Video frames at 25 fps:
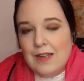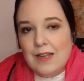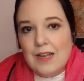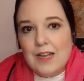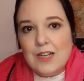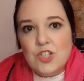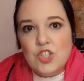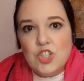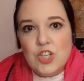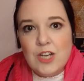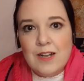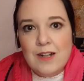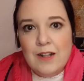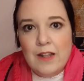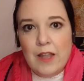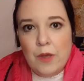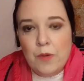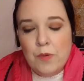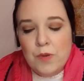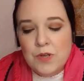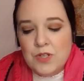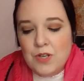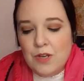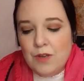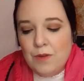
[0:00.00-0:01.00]
and she
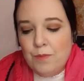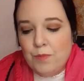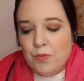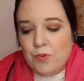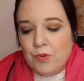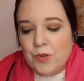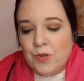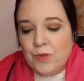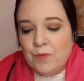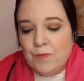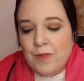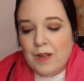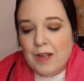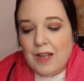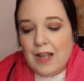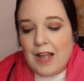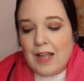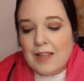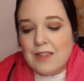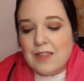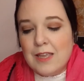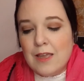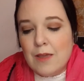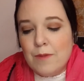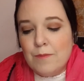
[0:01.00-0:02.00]
lowered her broom,
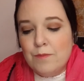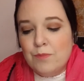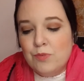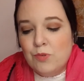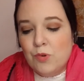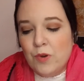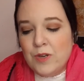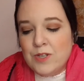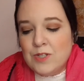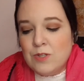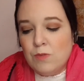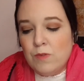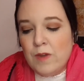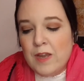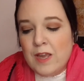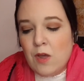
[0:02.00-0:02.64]
and the embroidery